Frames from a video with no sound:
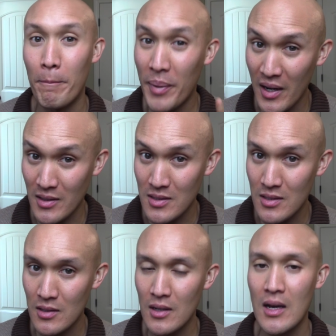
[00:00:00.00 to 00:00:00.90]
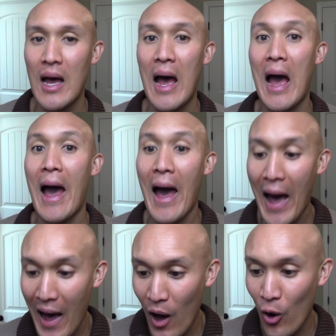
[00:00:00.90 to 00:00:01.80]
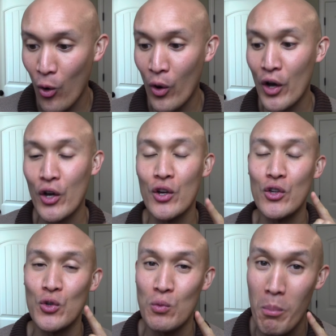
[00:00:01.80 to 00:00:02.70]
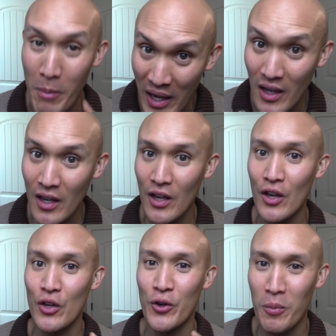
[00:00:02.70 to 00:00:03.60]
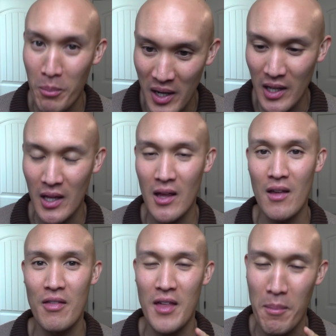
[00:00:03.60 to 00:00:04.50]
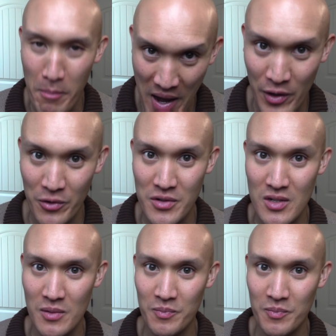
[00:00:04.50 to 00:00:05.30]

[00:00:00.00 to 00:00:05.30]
but how you make your money that matters.